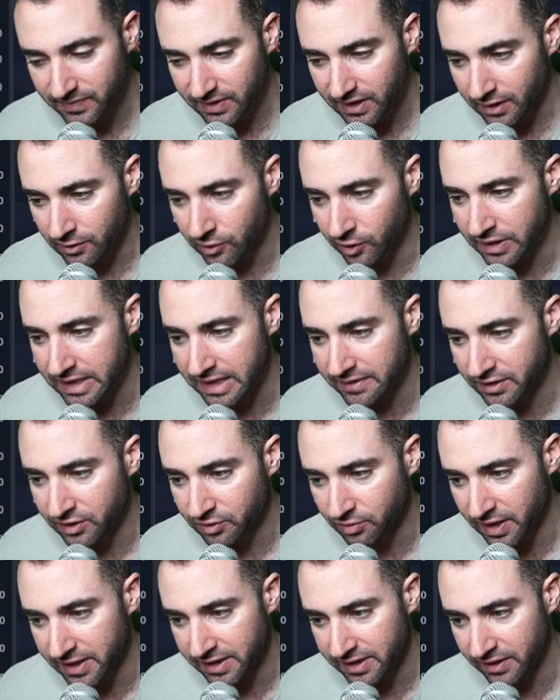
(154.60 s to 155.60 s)
looking at this
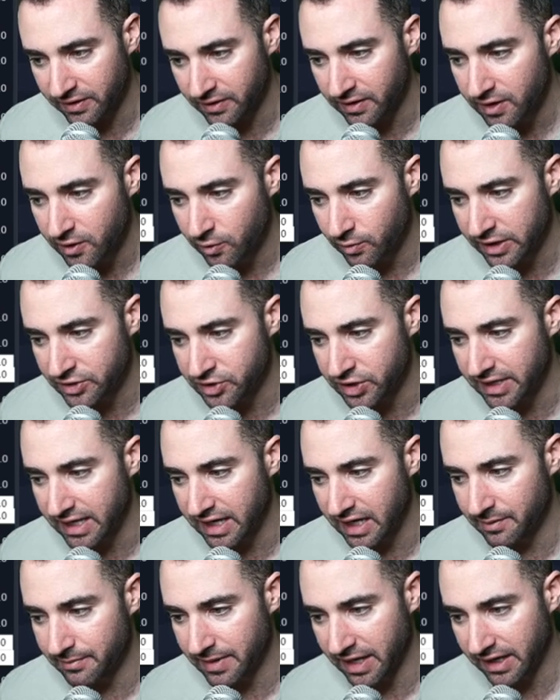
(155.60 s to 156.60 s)
right here, we actually
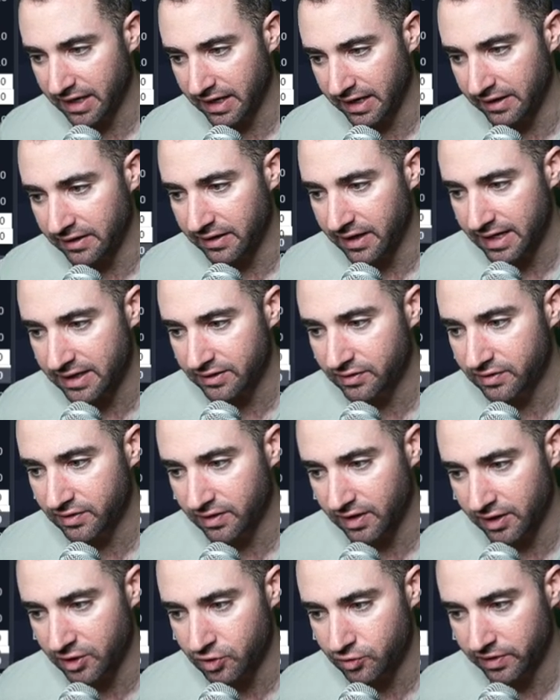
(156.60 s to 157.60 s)
can make a nice
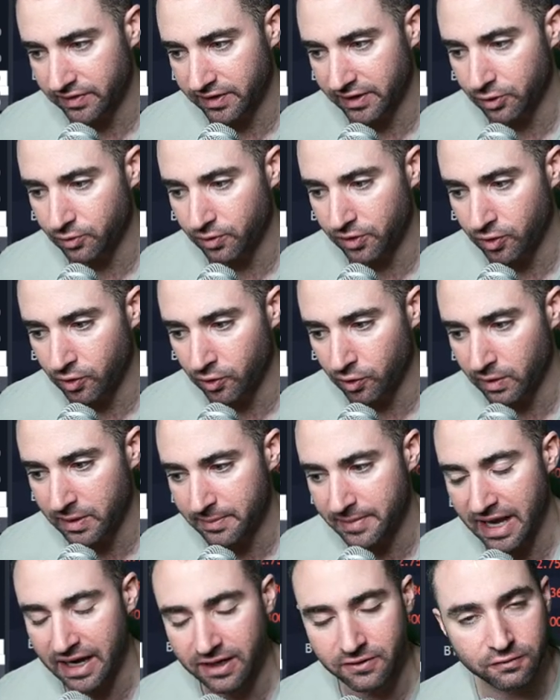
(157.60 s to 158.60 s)
trend line going all the way
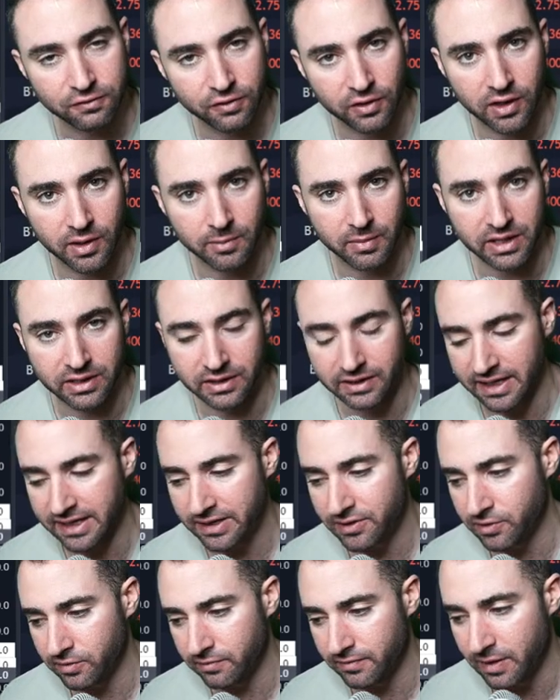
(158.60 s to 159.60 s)
back from late
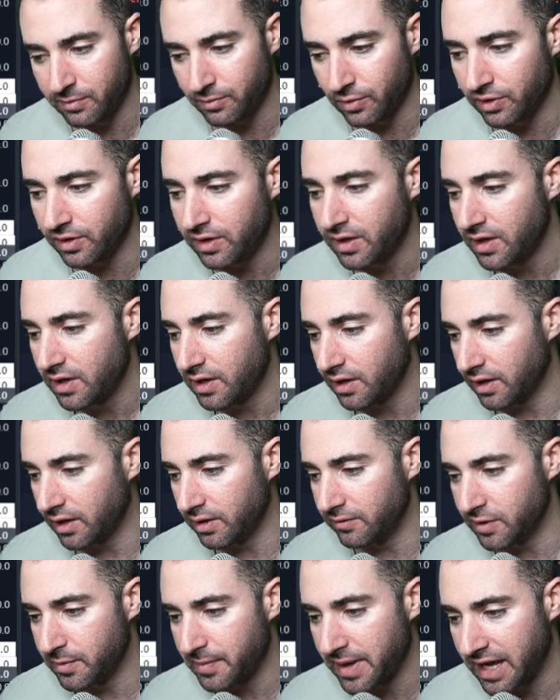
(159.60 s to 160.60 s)
November
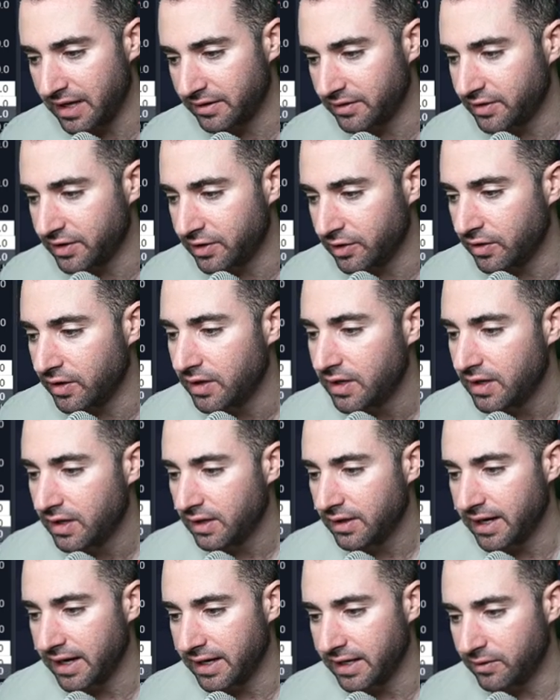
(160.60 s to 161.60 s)
of the past year,
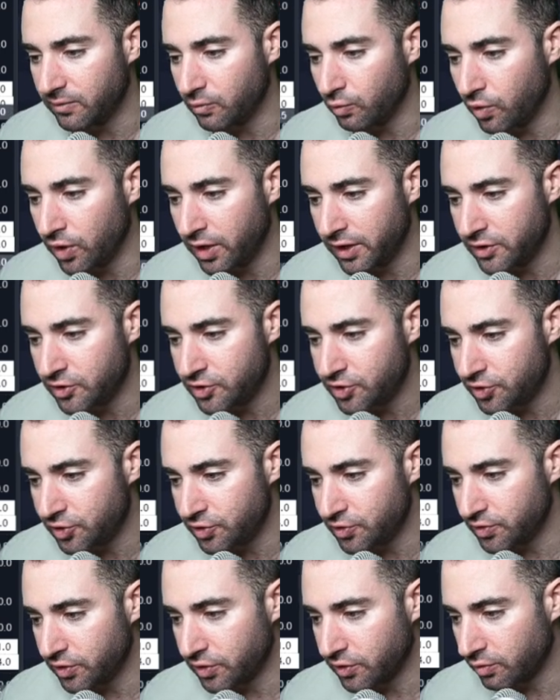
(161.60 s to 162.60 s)
getting 1,
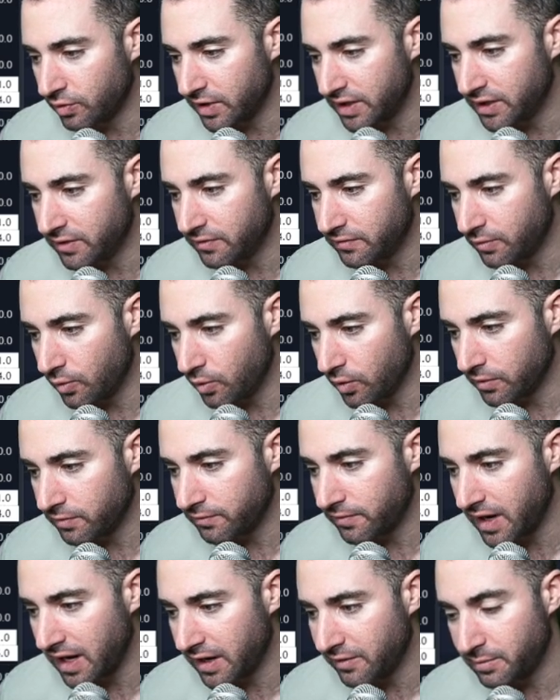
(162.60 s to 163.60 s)
2, 3, 4,
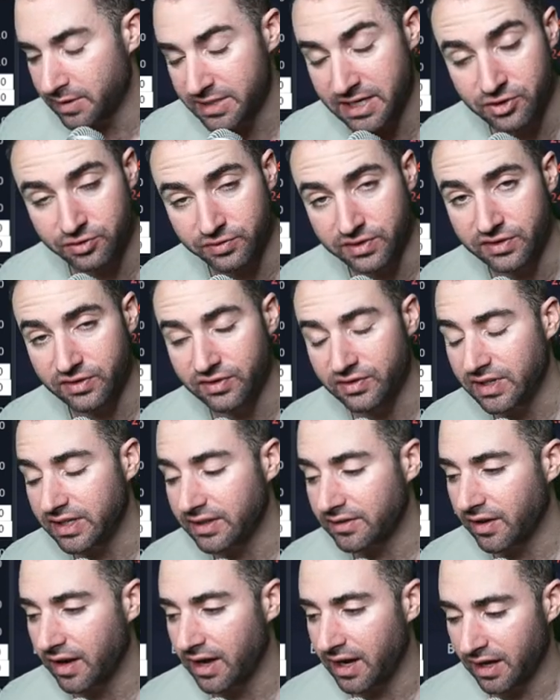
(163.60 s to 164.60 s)
5, potentially 6
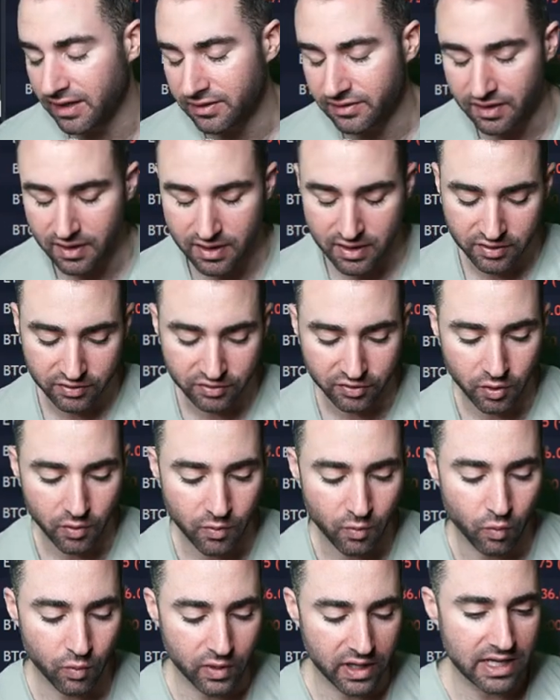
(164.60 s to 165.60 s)
highs. So
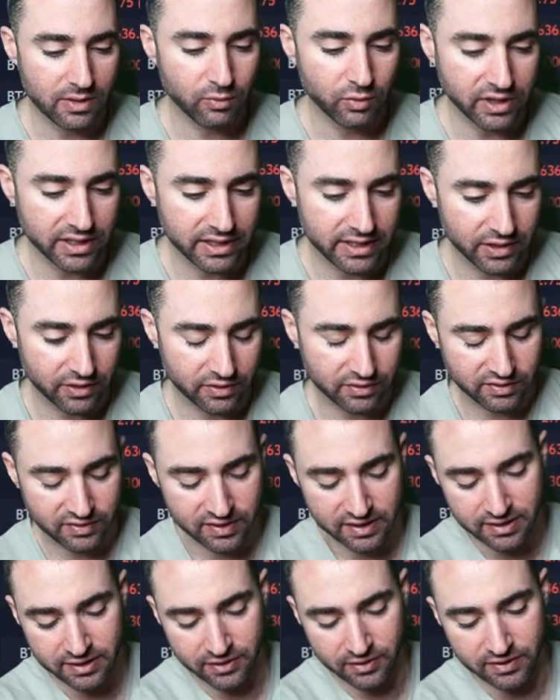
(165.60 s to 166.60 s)
what I'm really curious to
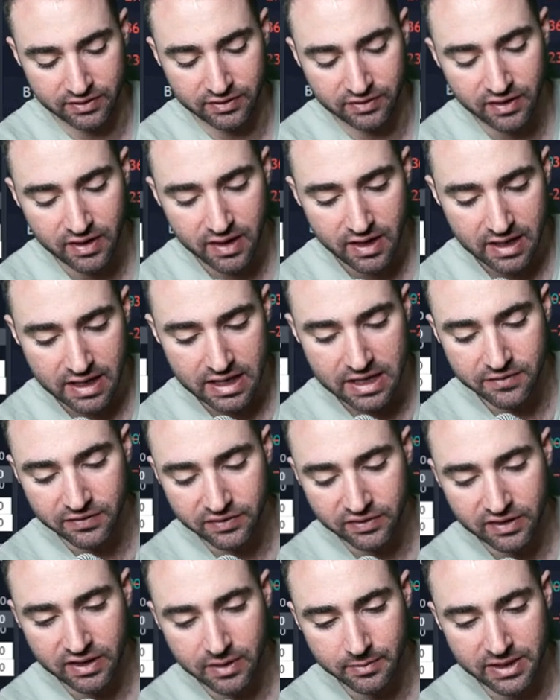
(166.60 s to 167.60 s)
see here is if
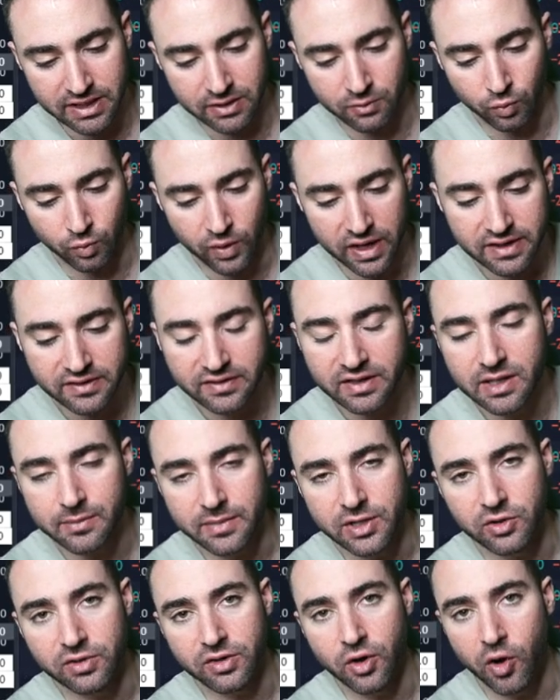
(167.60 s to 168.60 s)
CME, when
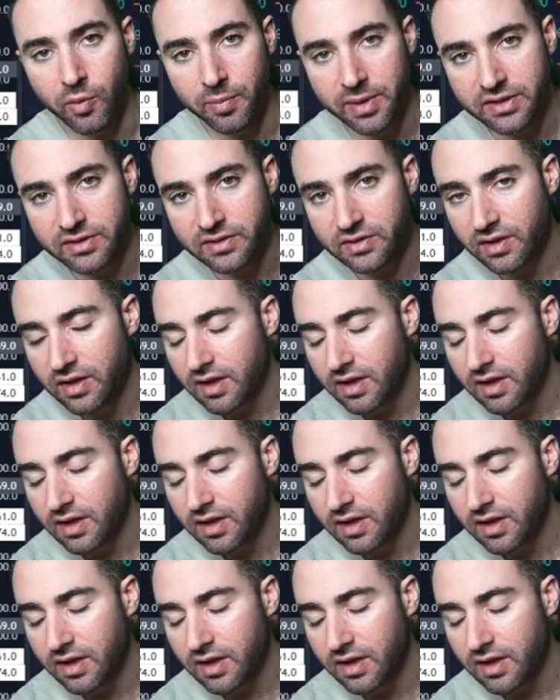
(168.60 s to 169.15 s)
CME opens,